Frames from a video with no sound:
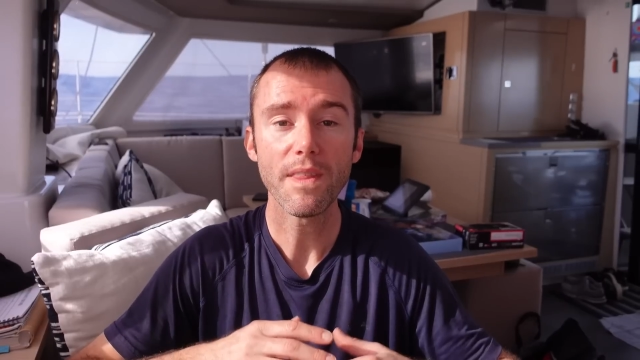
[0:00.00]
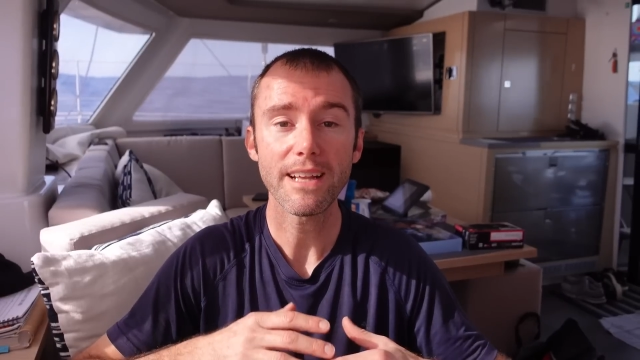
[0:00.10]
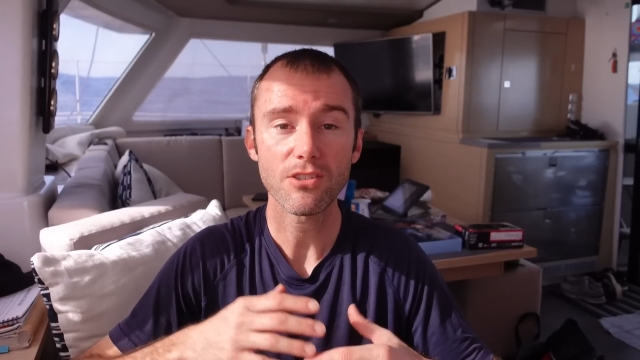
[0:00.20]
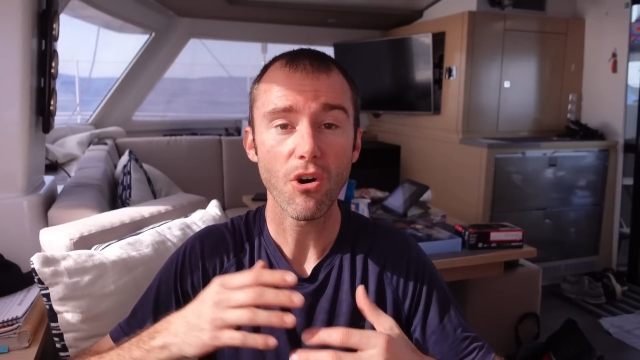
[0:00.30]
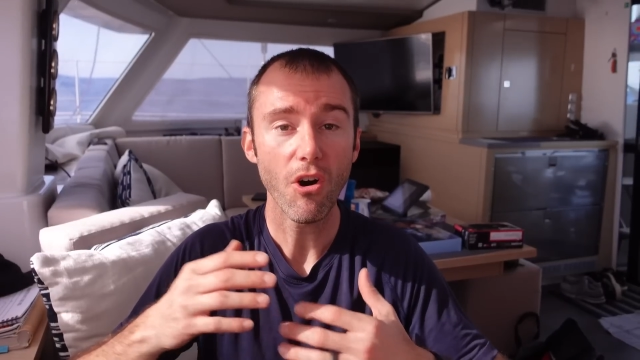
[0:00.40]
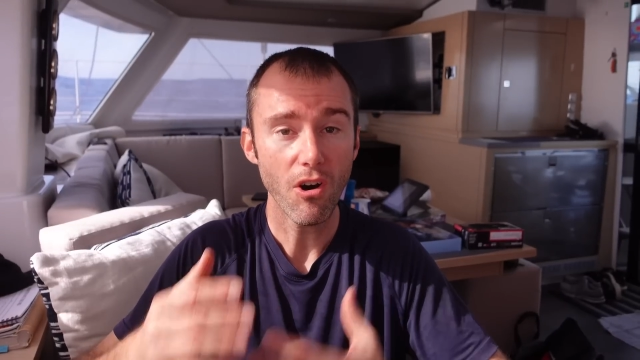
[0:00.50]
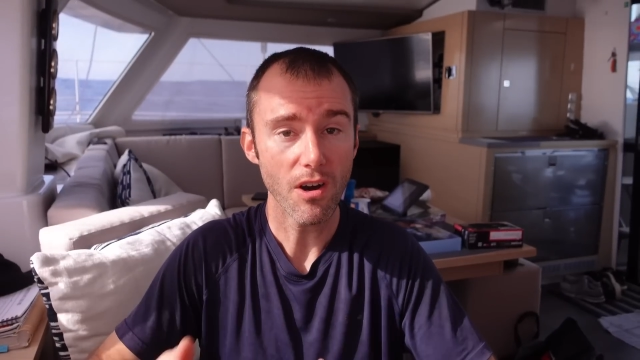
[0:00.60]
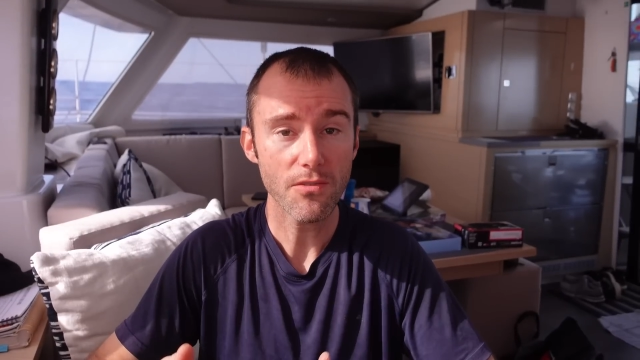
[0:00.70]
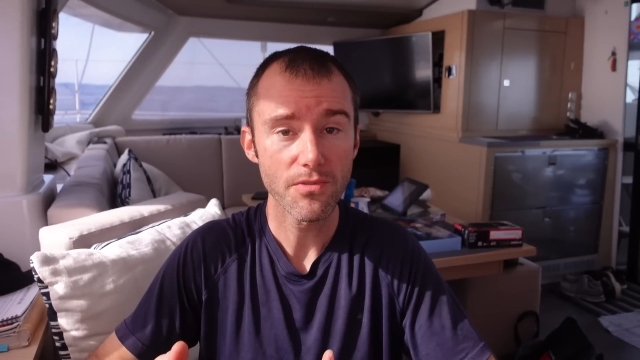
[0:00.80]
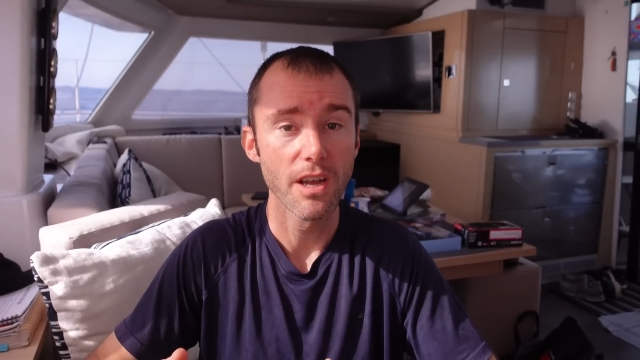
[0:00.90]
that's
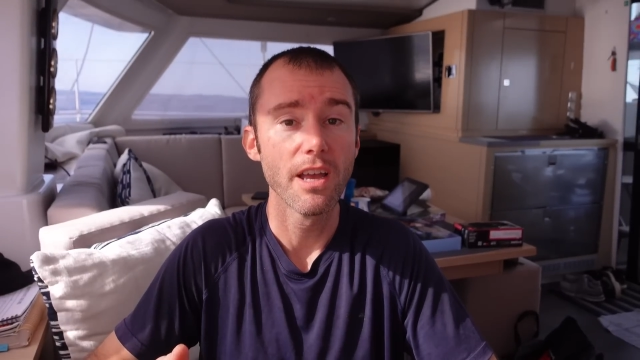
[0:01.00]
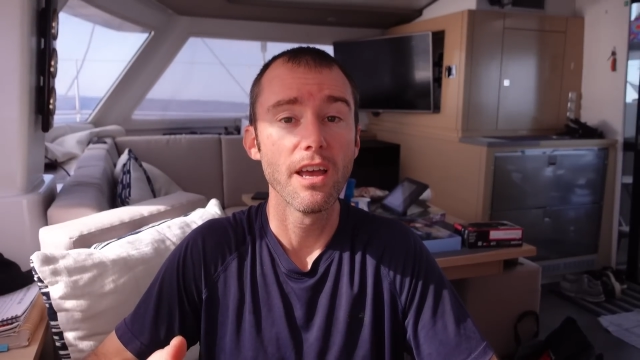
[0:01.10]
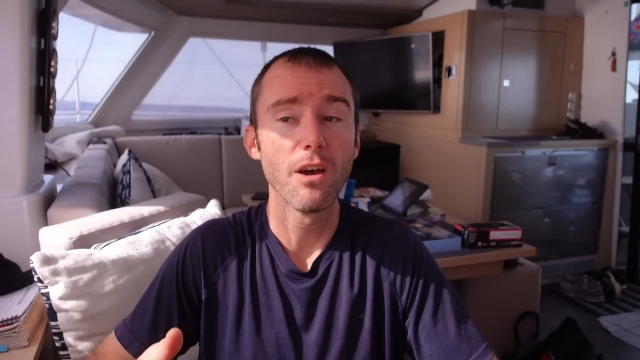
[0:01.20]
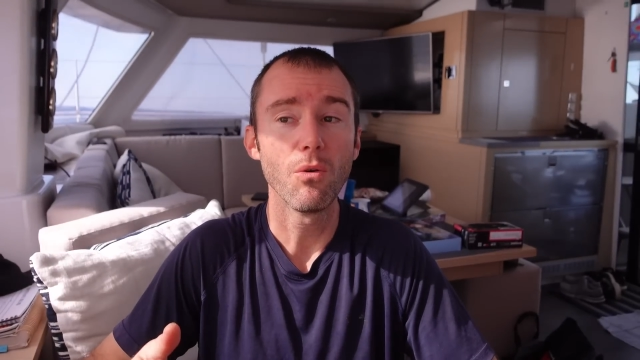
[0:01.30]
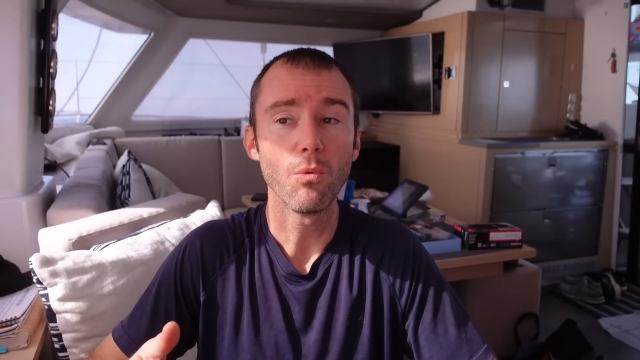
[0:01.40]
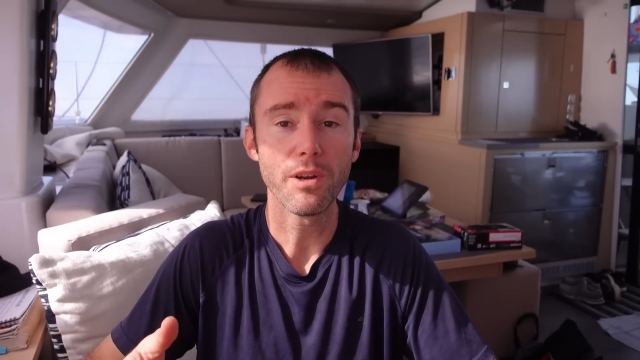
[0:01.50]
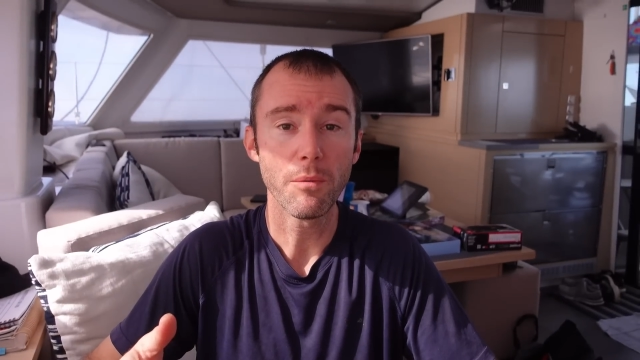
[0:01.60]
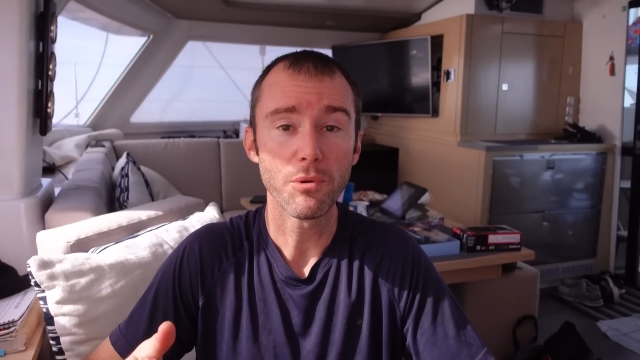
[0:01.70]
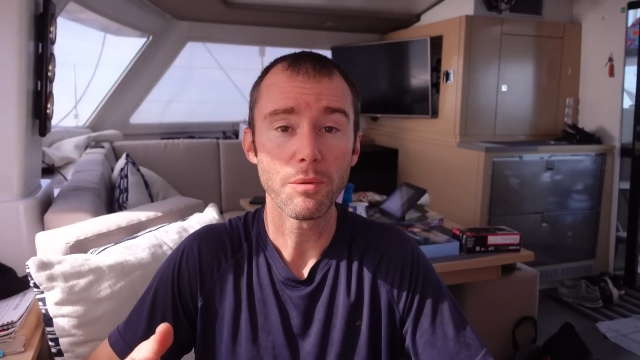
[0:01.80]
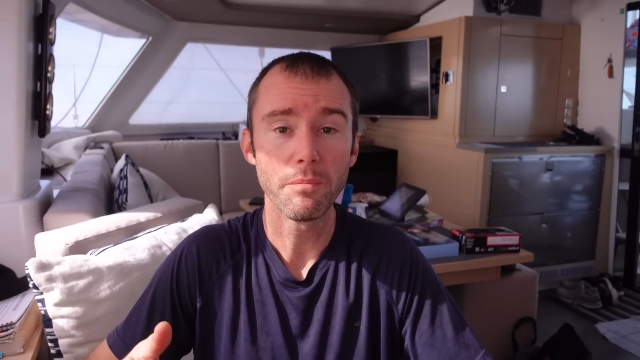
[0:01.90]
off, we're now
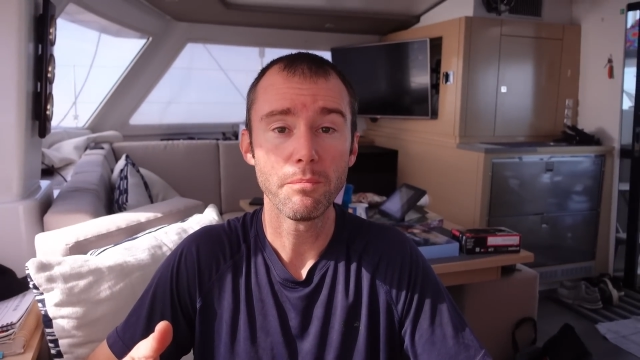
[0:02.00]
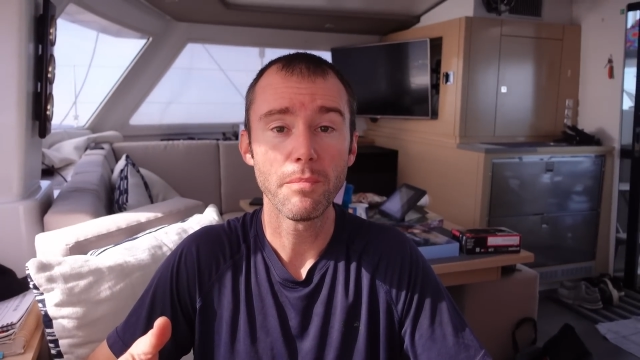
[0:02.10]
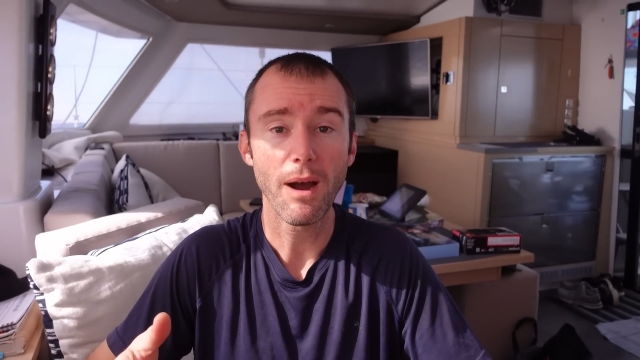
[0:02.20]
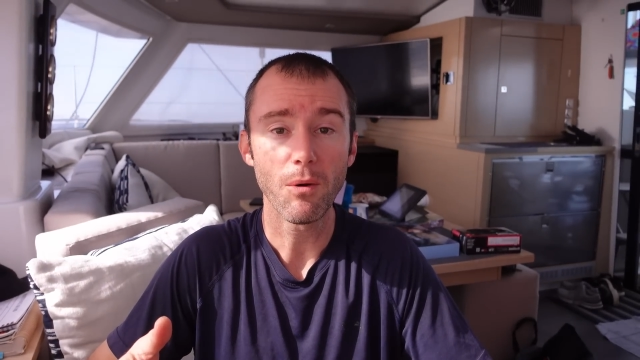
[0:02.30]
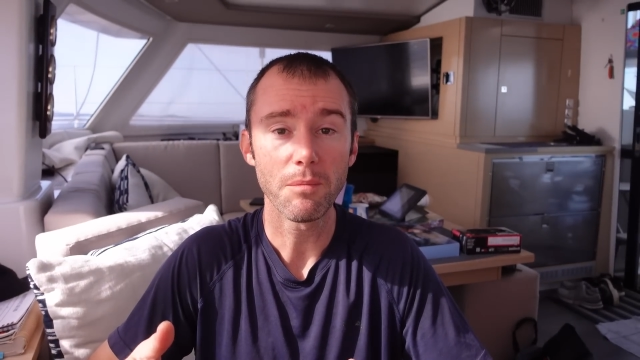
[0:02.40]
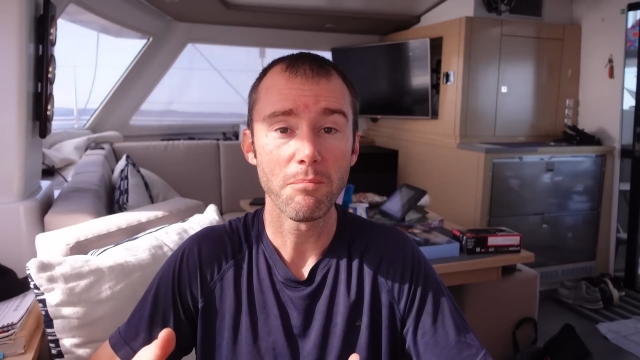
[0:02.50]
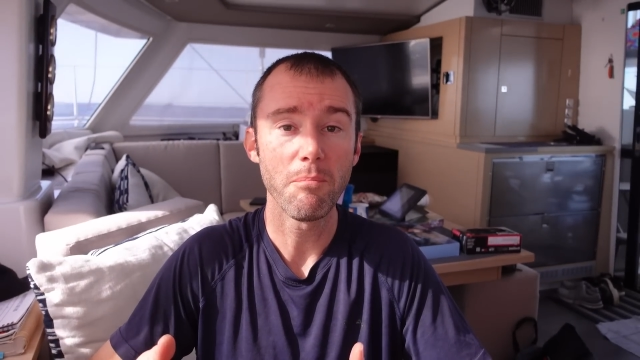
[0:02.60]
putting power